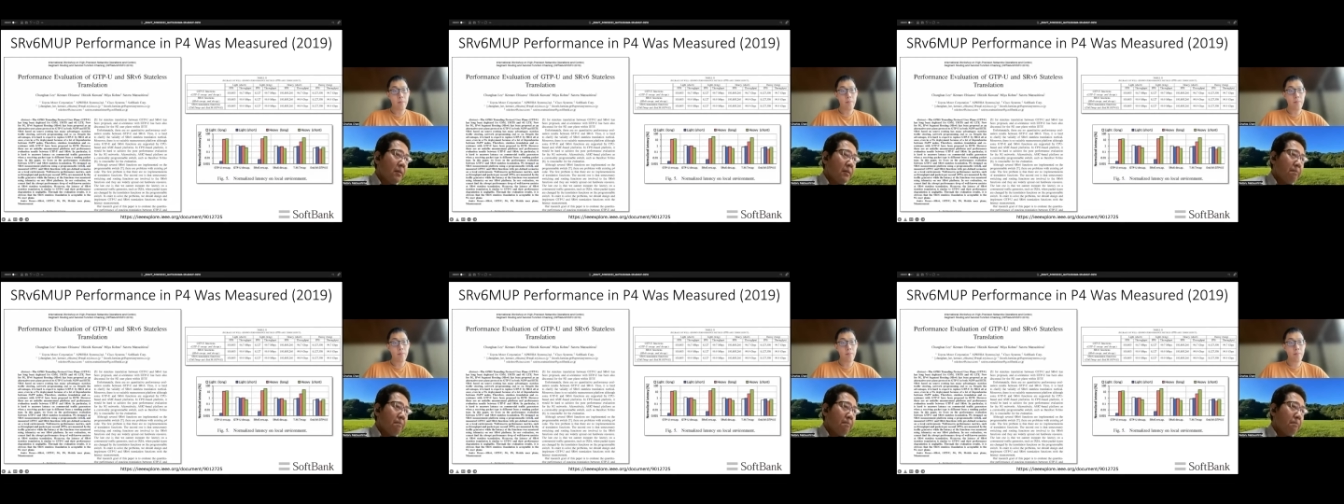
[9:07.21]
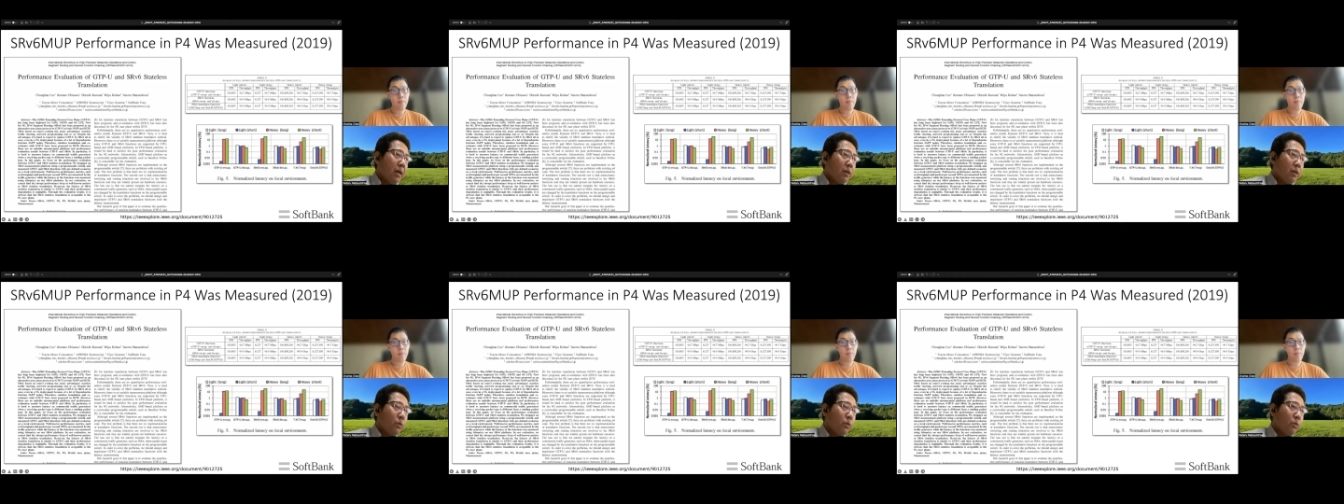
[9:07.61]
My
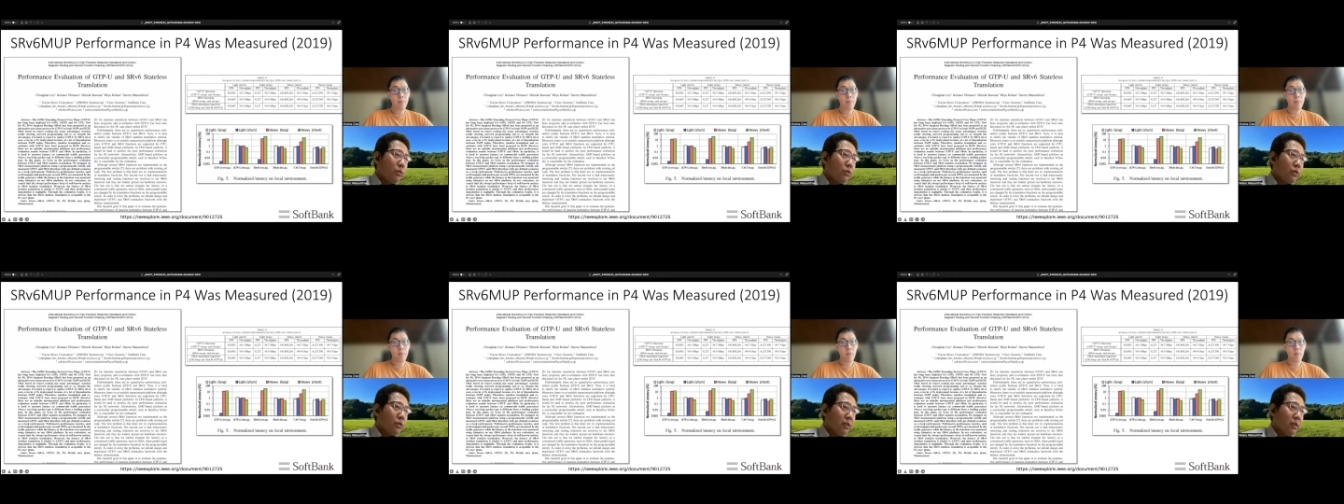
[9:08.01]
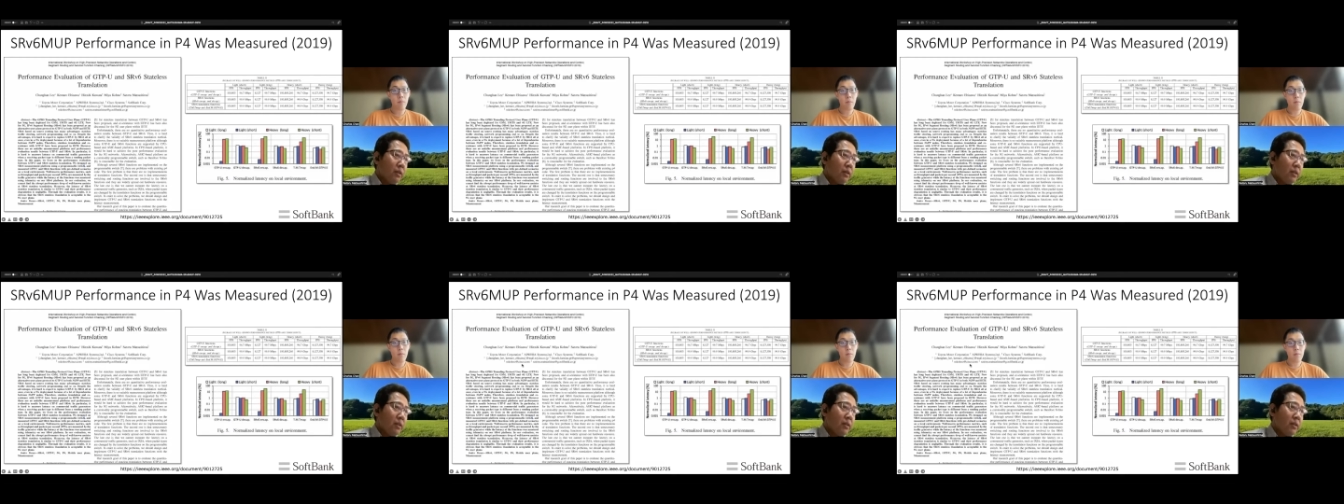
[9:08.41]

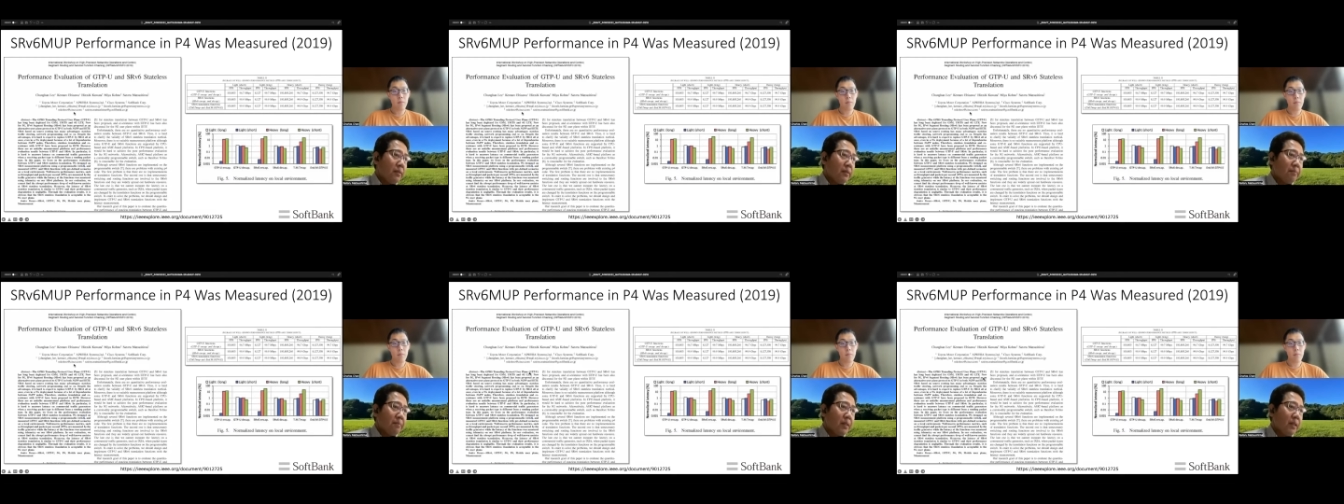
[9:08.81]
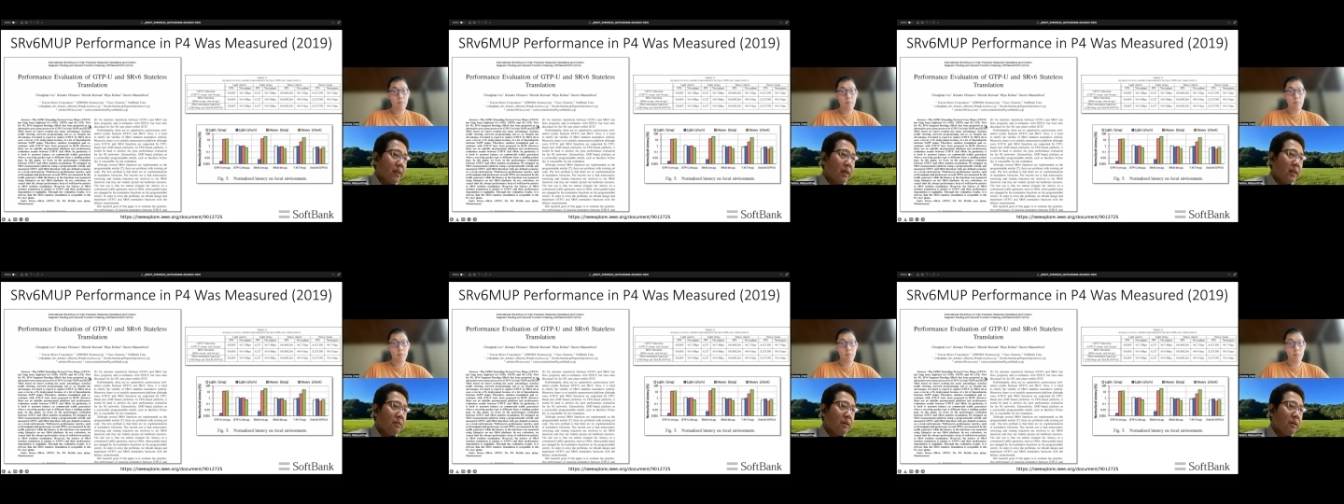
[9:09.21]
co-author
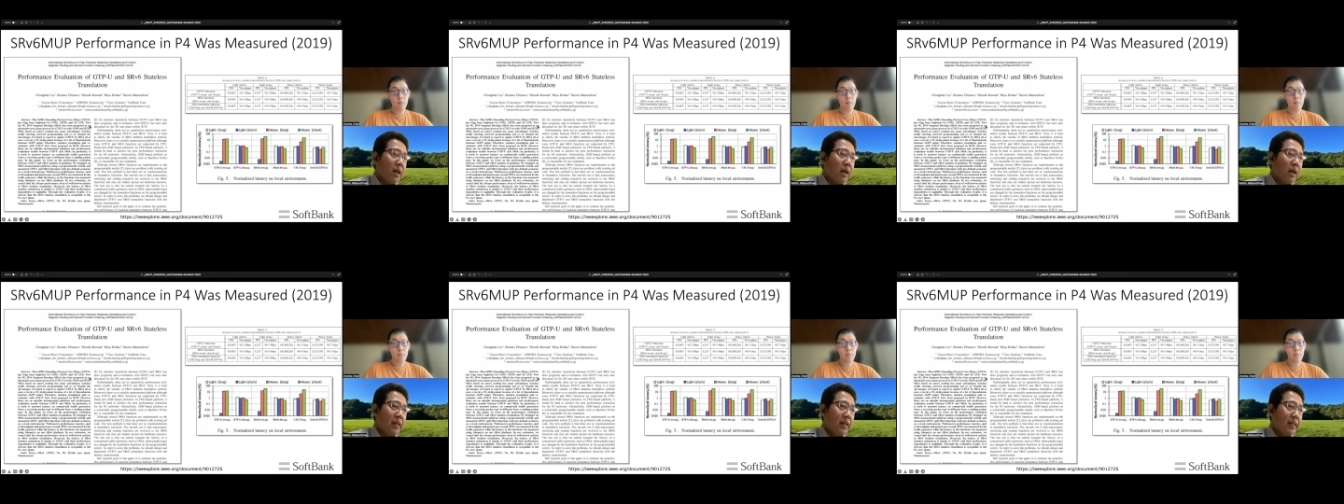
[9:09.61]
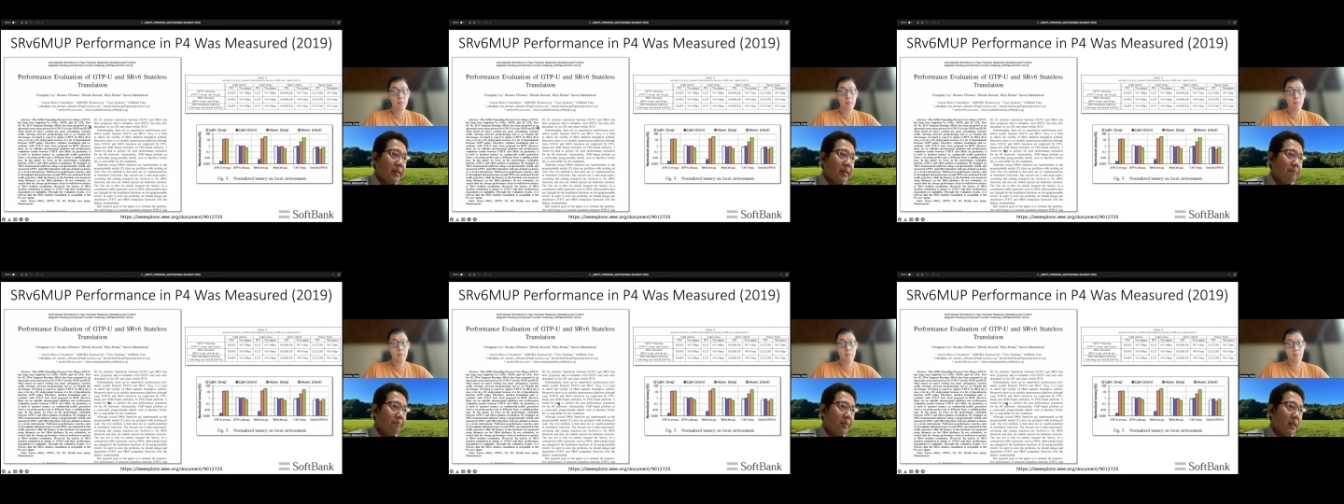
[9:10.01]
and
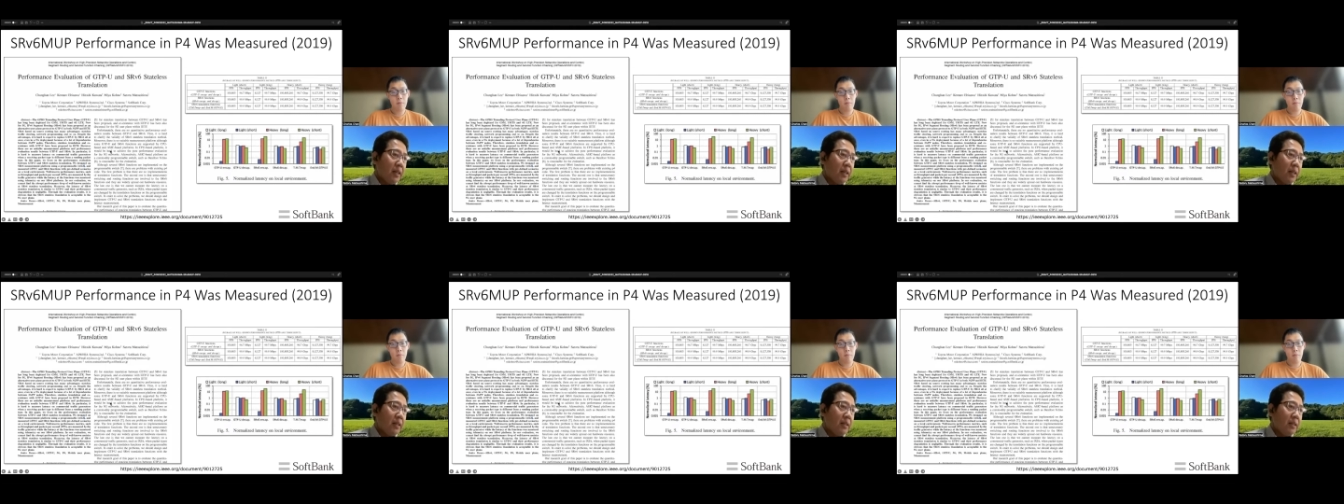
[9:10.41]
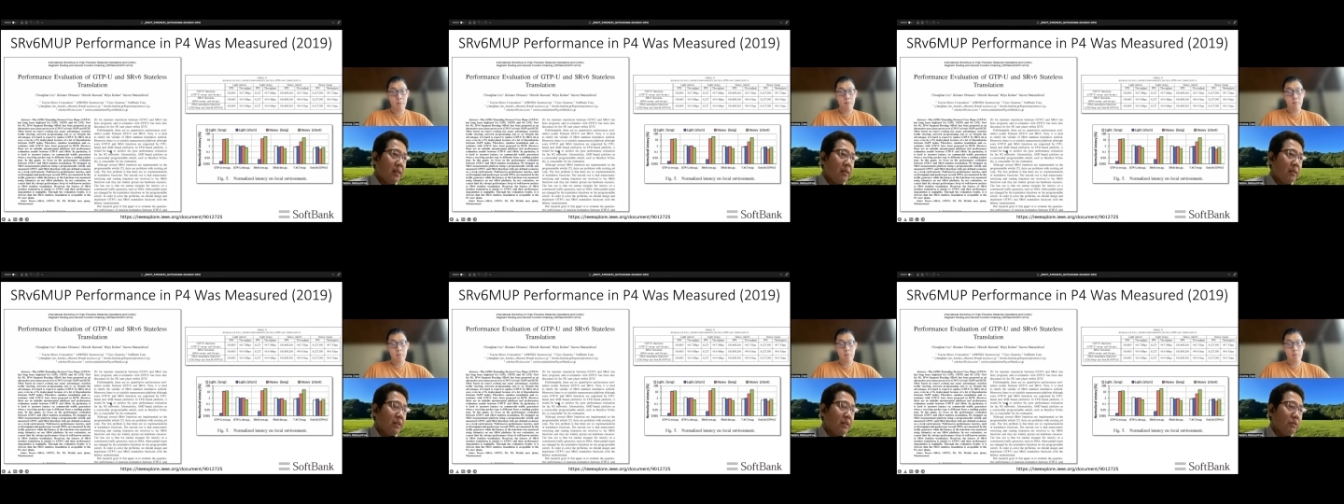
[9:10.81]
I
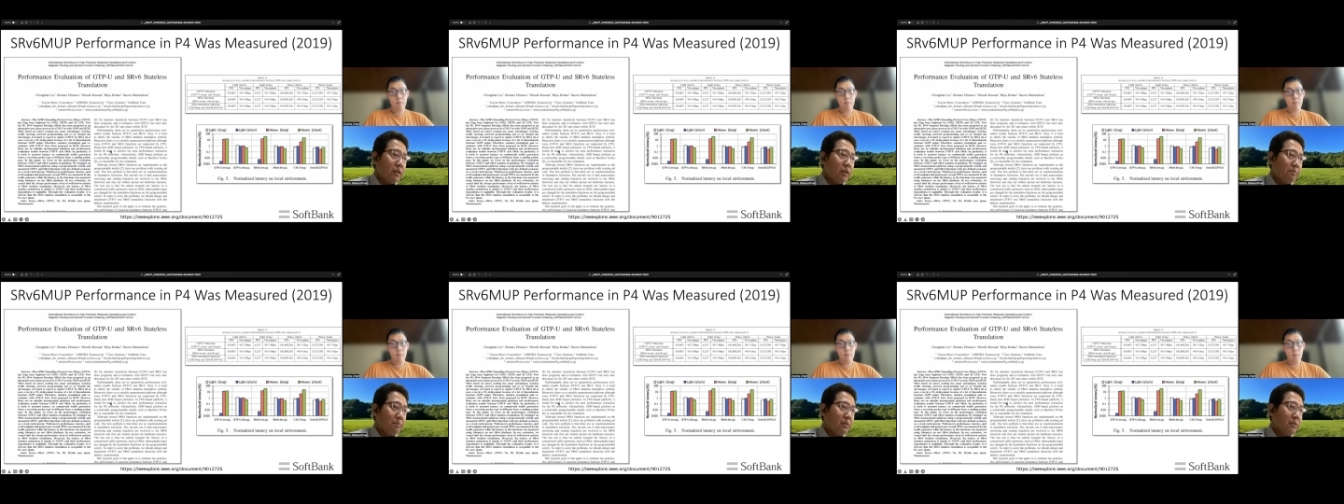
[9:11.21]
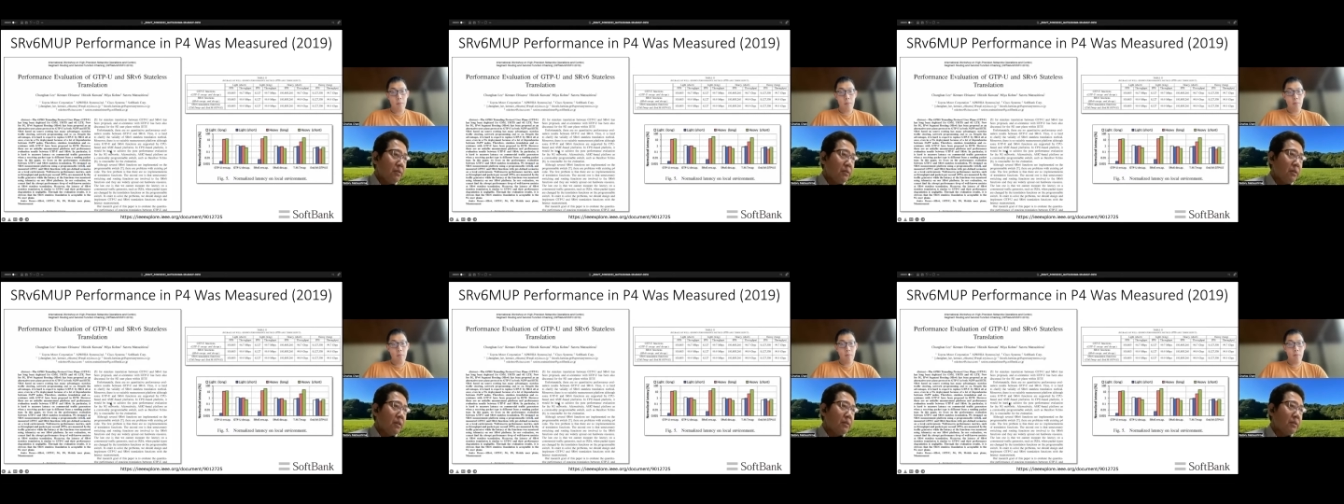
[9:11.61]
write up
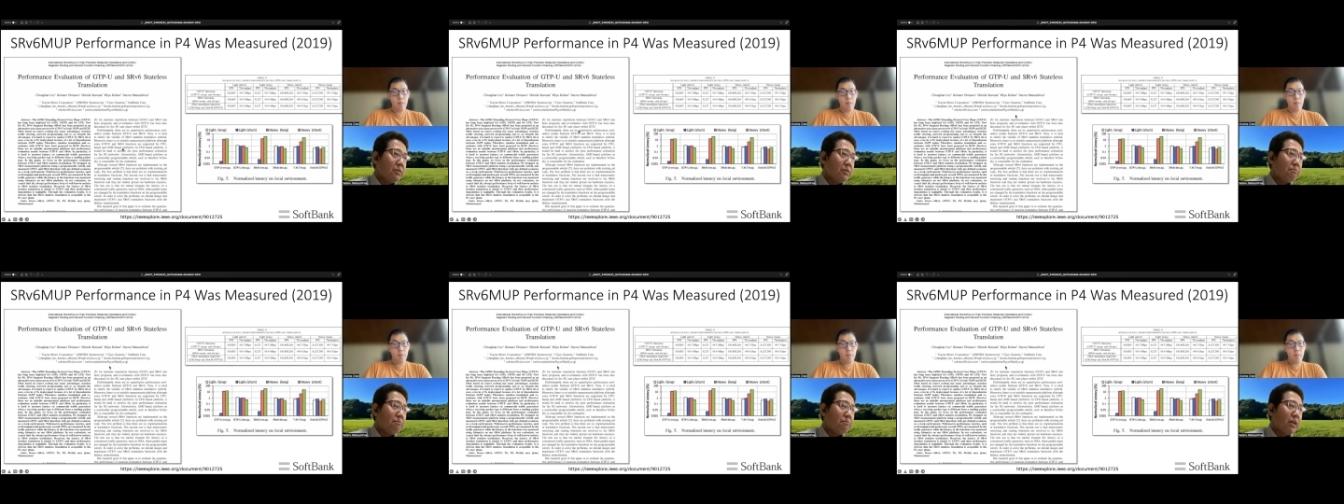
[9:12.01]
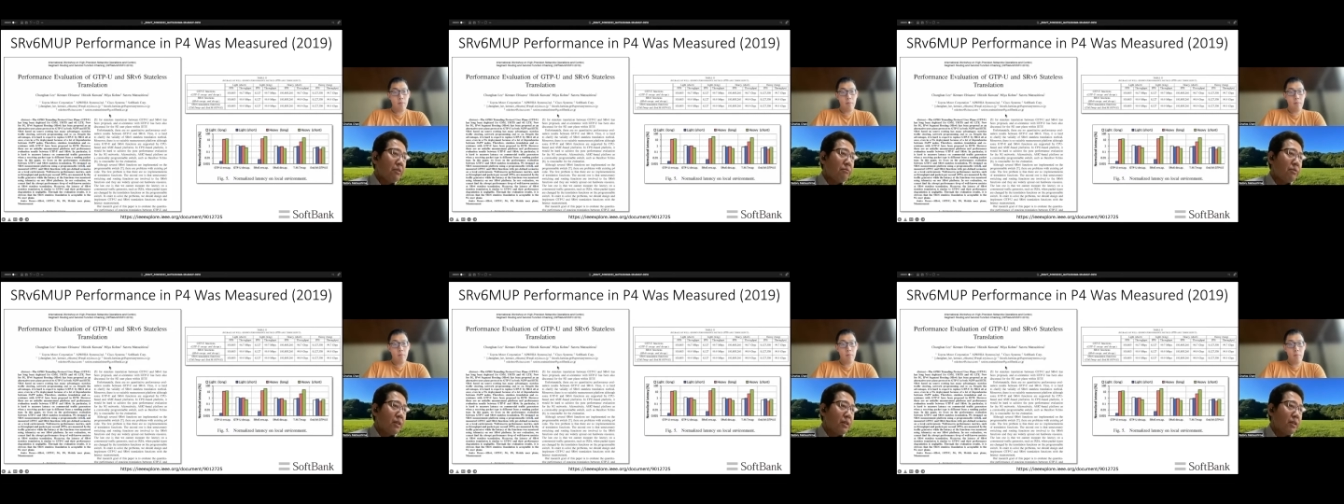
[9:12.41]
this
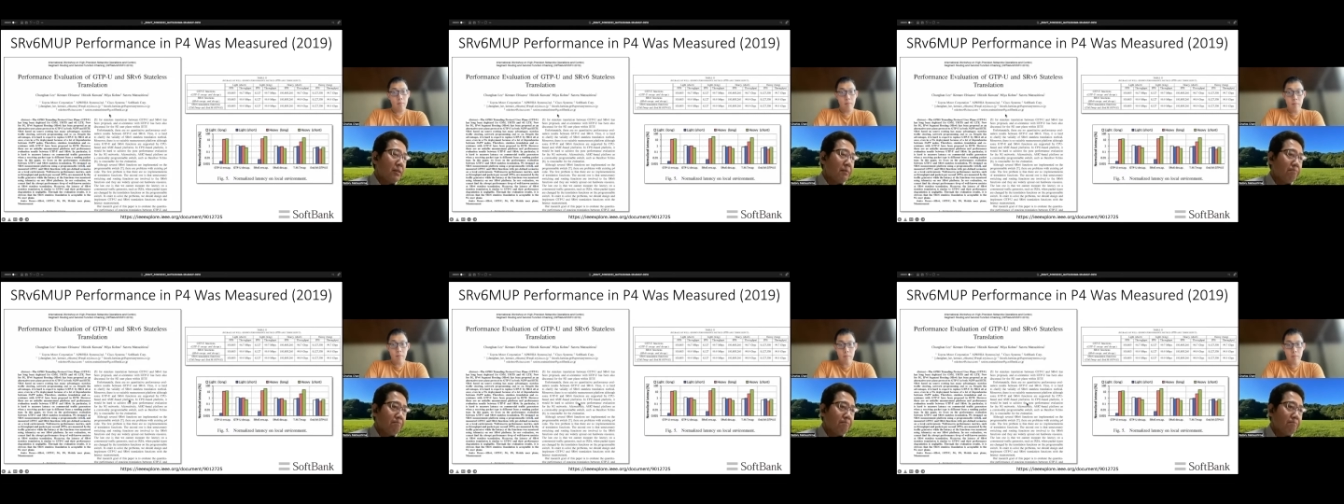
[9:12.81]
paper